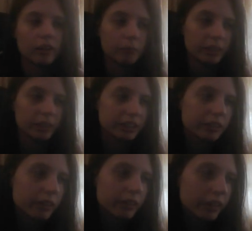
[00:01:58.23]

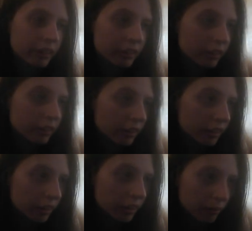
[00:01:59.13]
Basically,
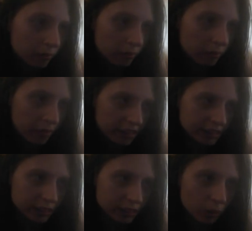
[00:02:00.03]
this
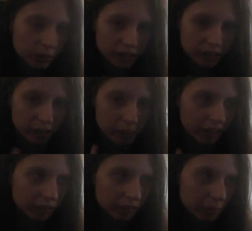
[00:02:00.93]
is always in the
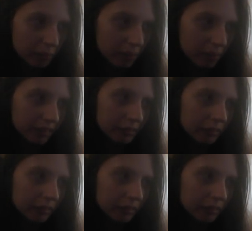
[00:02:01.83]
back of my mind.